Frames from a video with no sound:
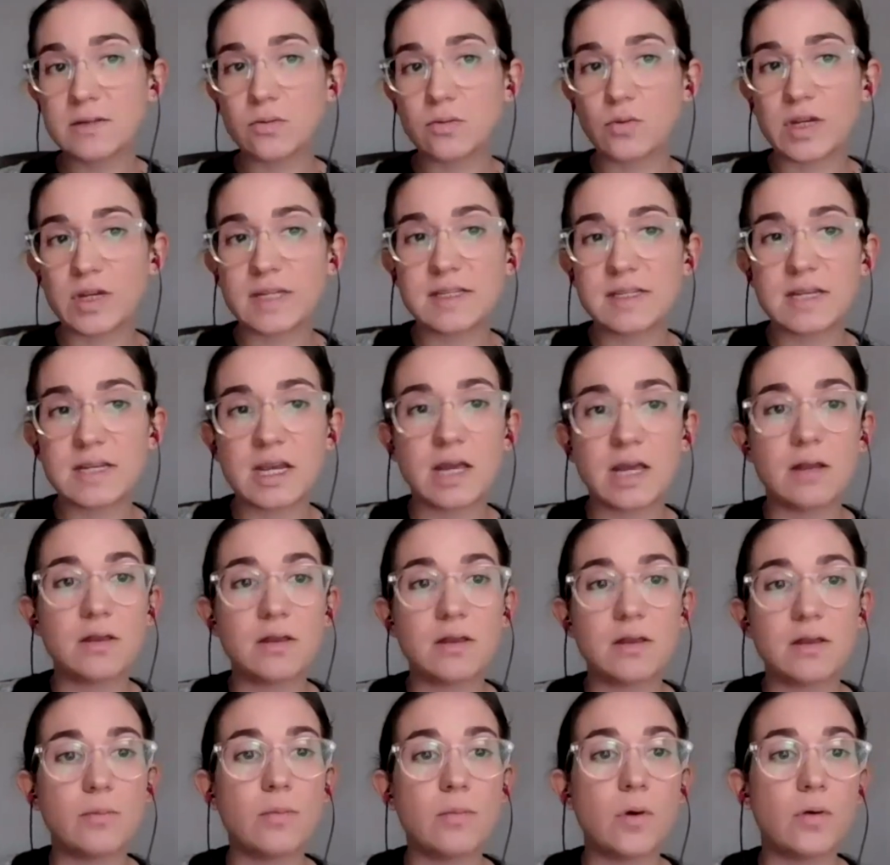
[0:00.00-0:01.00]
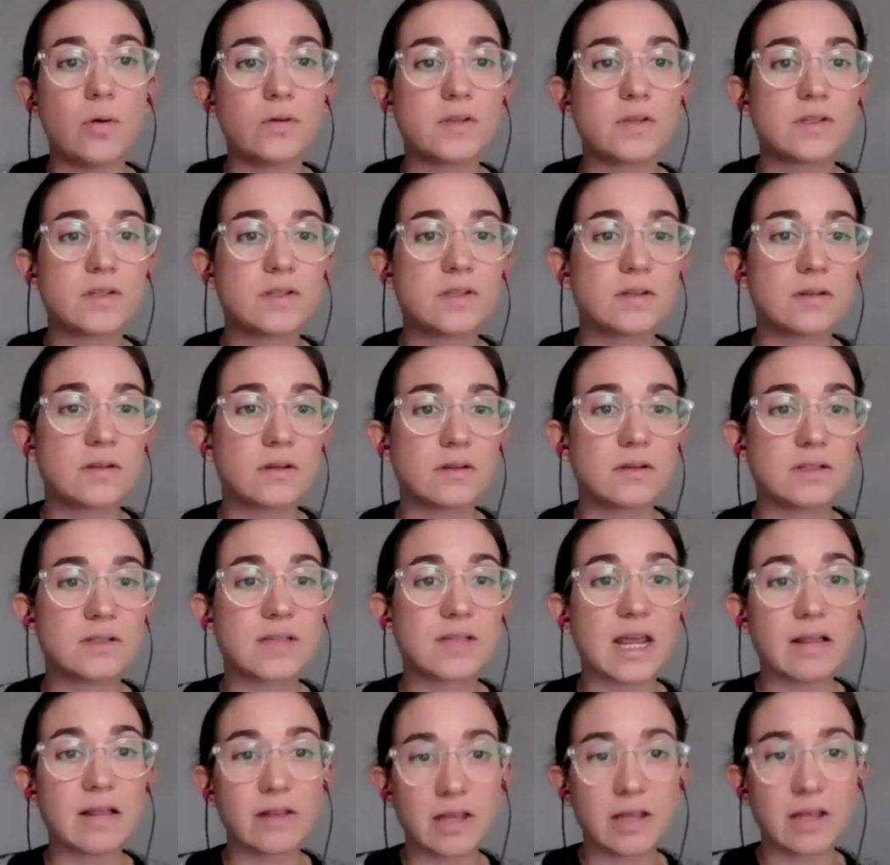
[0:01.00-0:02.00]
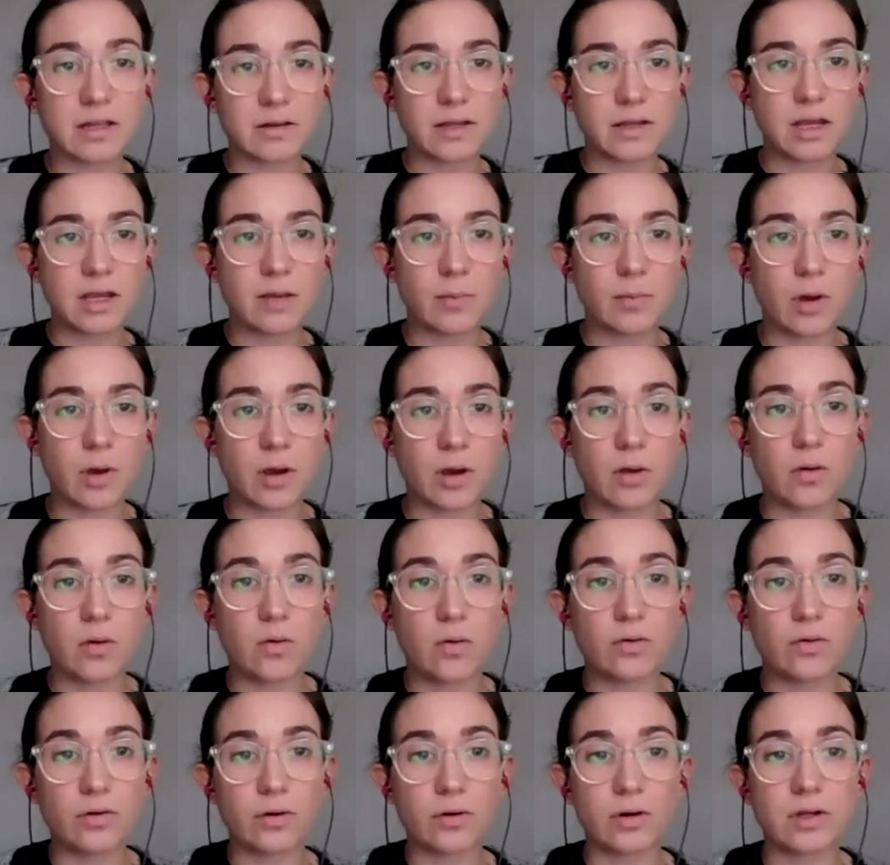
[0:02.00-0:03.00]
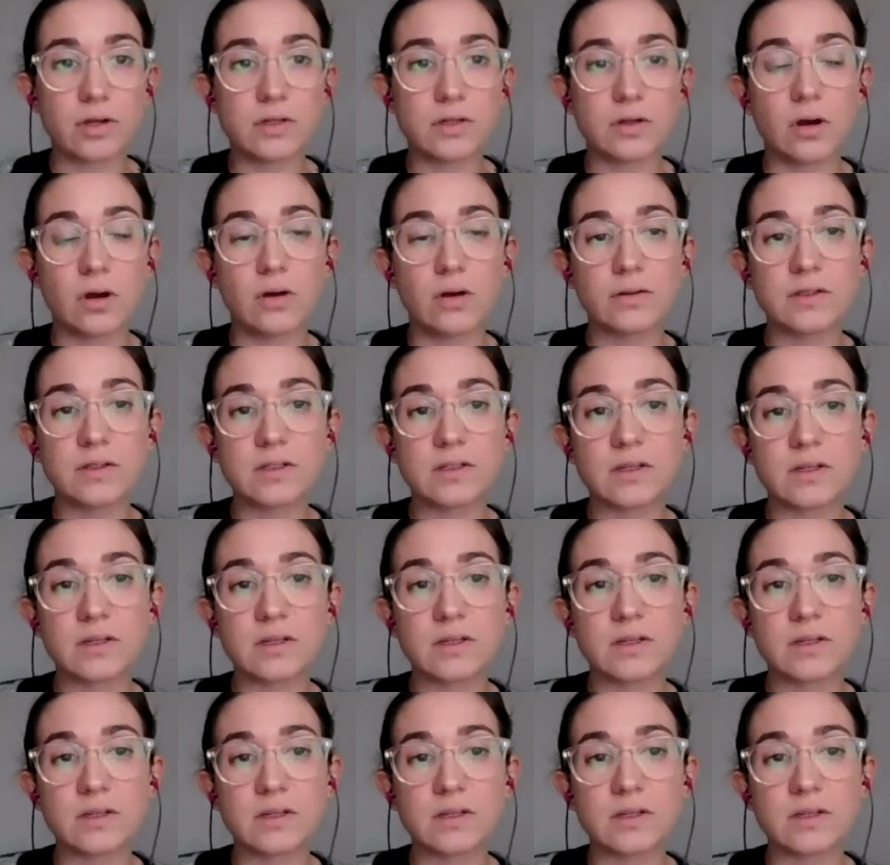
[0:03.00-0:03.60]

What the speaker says: We see it the most saliently among older adults.